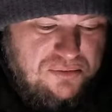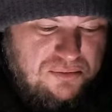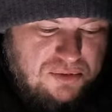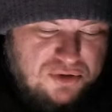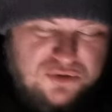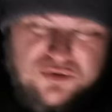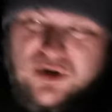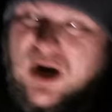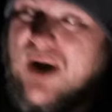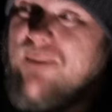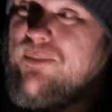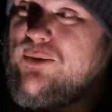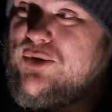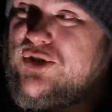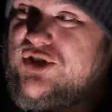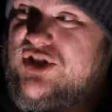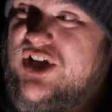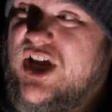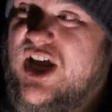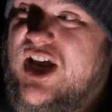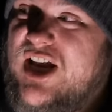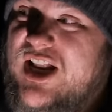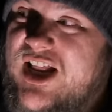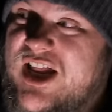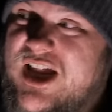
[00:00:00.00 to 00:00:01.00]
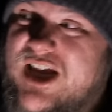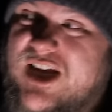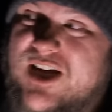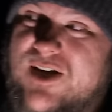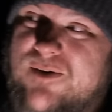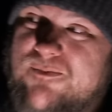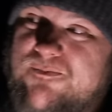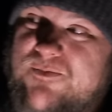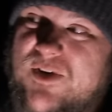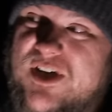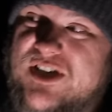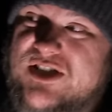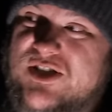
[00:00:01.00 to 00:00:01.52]
But Trapper's saying he come
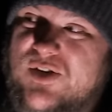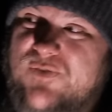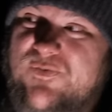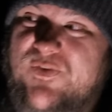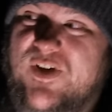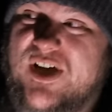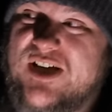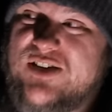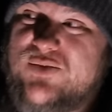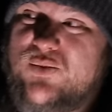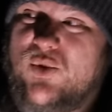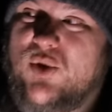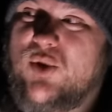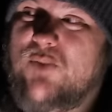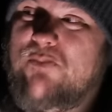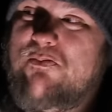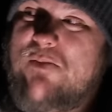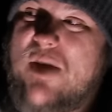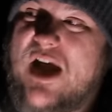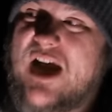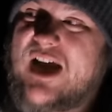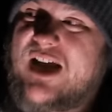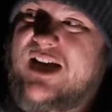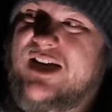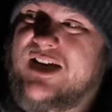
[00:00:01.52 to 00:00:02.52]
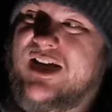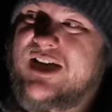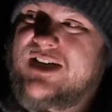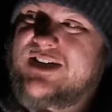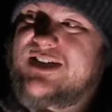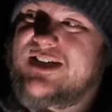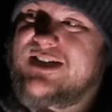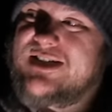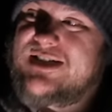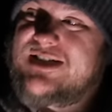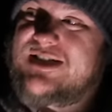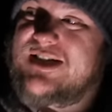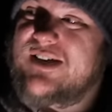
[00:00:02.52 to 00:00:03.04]
face to face with them back in
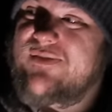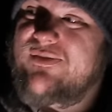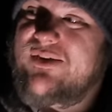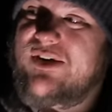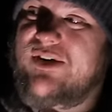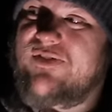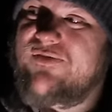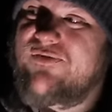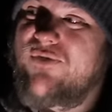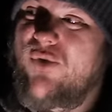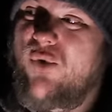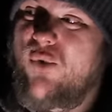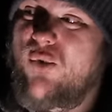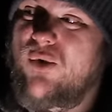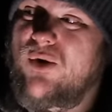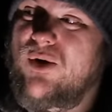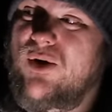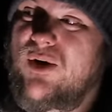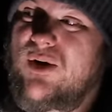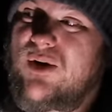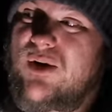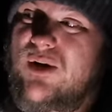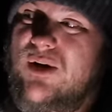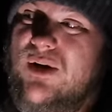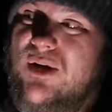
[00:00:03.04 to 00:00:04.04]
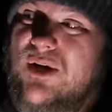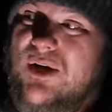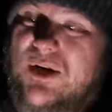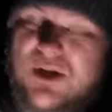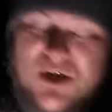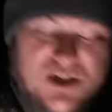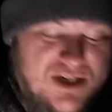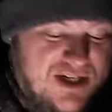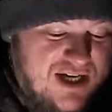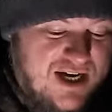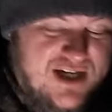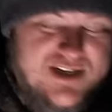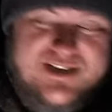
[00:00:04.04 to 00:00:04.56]
1974.
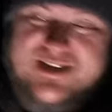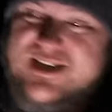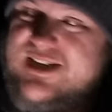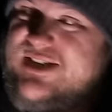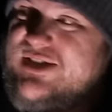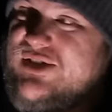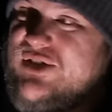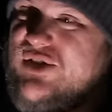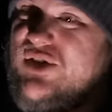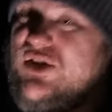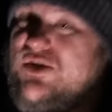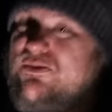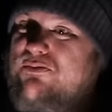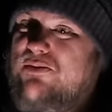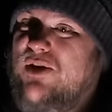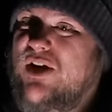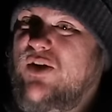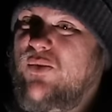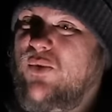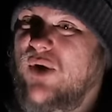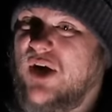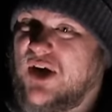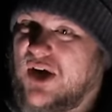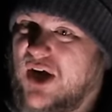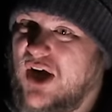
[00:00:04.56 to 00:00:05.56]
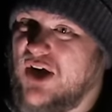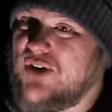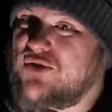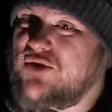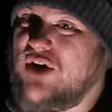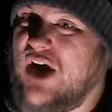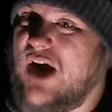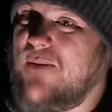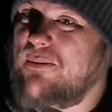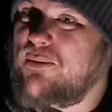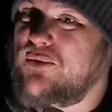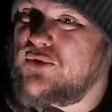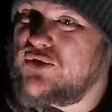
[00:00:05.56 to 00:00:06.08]
Guys, this could be what got
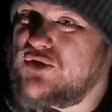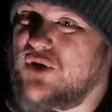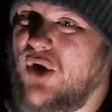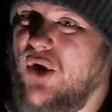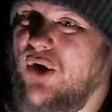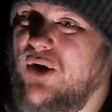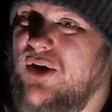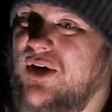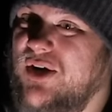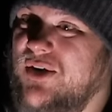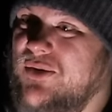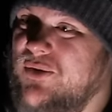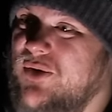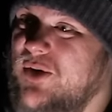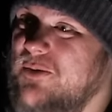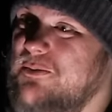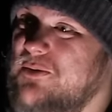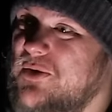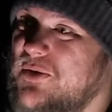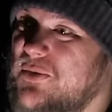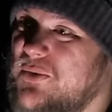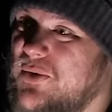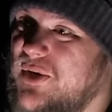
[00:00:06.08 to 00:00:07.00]
Trapper started encrypted